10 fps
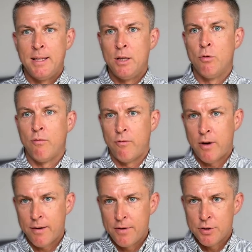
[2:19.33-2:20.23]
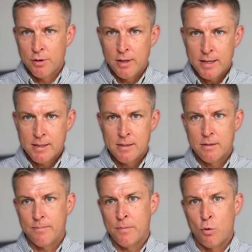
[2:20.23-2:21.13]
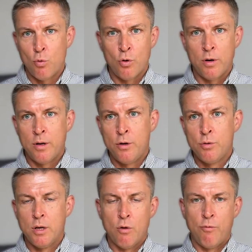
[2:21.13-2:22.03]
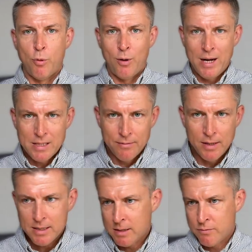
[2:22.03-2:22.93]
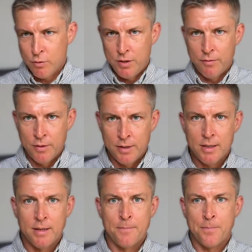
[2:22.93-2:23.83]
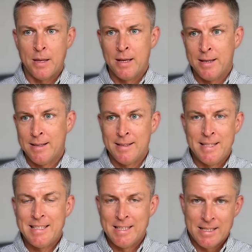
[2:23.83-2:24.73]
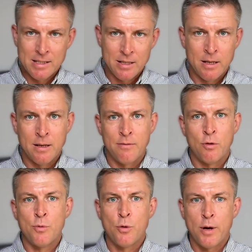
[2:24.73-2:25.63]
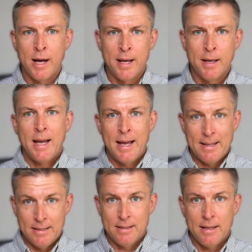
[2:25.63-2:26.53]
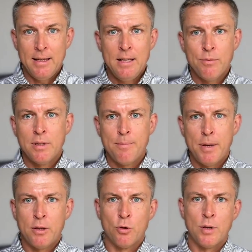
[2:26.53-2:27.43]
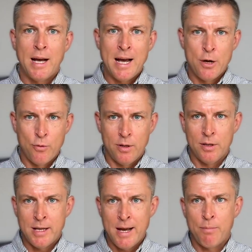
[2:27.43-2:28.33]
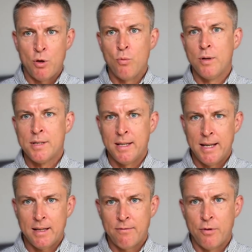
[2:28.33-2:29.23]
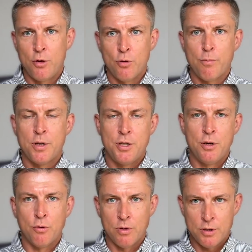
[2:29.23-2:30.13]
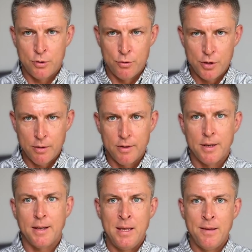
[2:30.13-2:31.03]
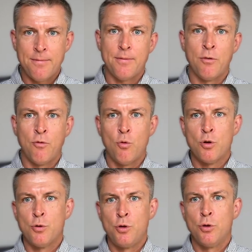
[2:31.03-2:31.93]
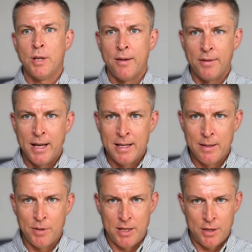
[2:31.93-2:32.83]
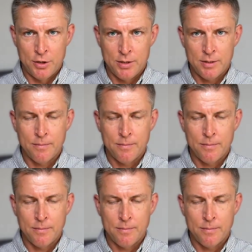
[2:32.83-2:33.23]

need of far vision glasses or using of progressive glasses for different um, uh, distances uh, from your eye. And it will depend on I O L type you will select for your particular surgery, if, of course, you don't have any limitations.